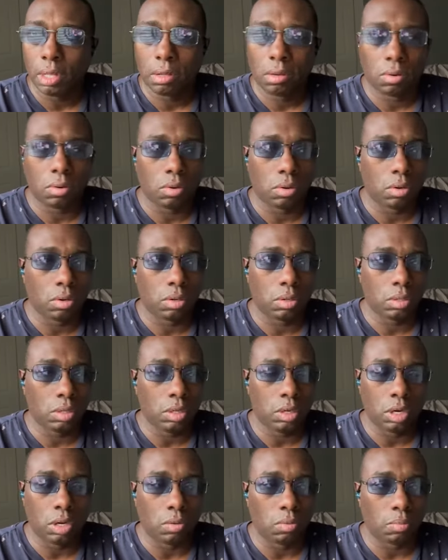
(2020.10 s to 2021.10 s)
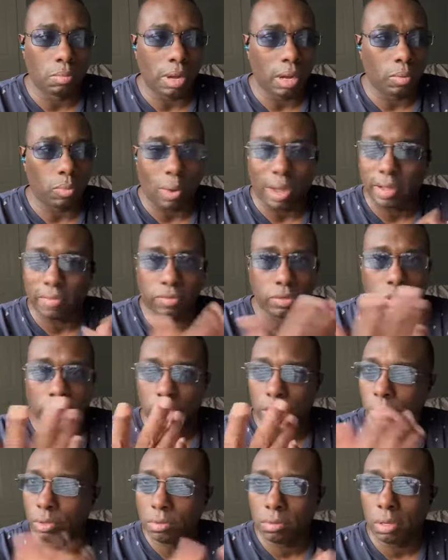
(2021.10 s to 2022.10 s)
or, my wife was
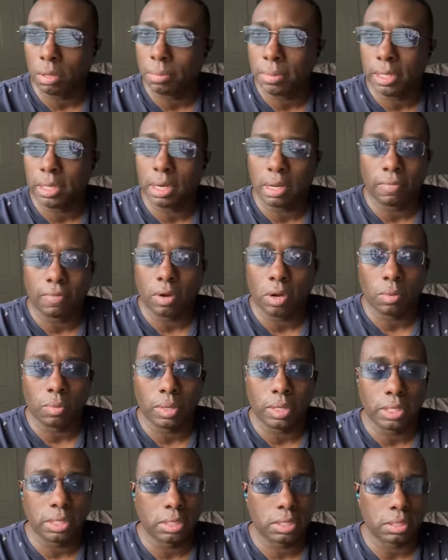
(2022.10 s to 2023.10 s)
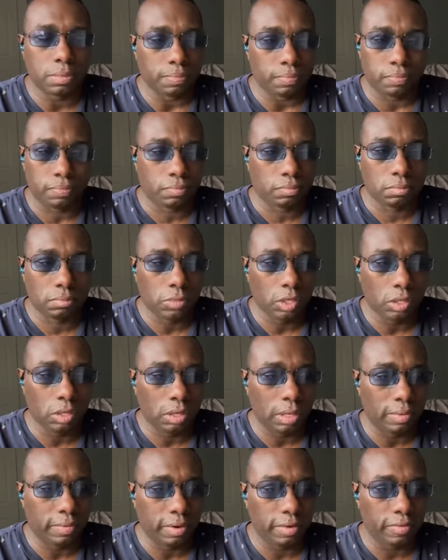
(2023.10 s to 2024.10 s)
cute. I mean, I've always,
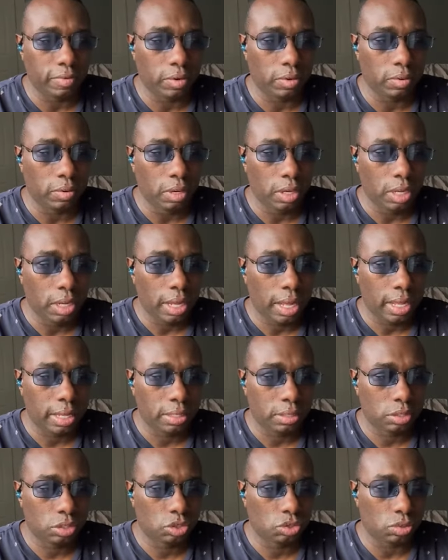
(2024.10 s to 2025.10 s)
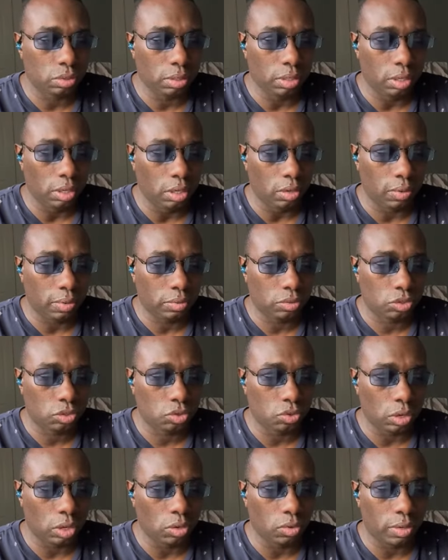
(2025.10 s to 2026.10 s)
I've never,
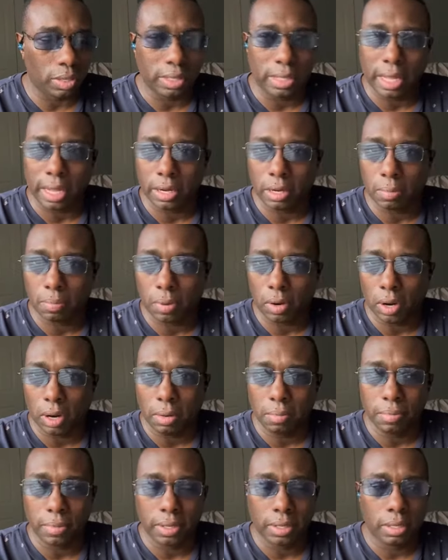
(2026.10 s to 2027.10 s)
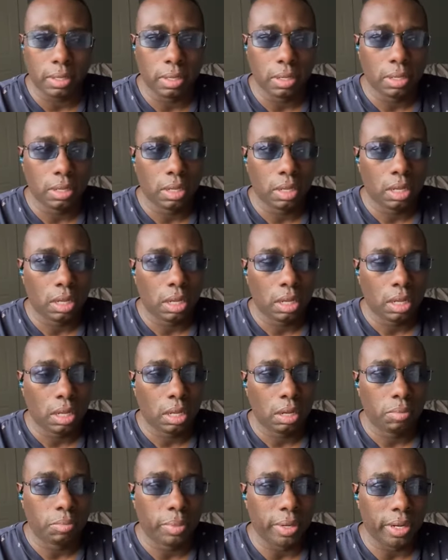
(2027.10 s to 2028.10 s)
struggled in that department,
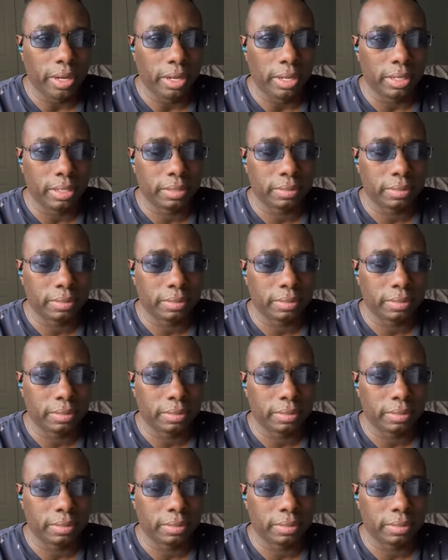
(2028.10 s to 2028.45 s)
but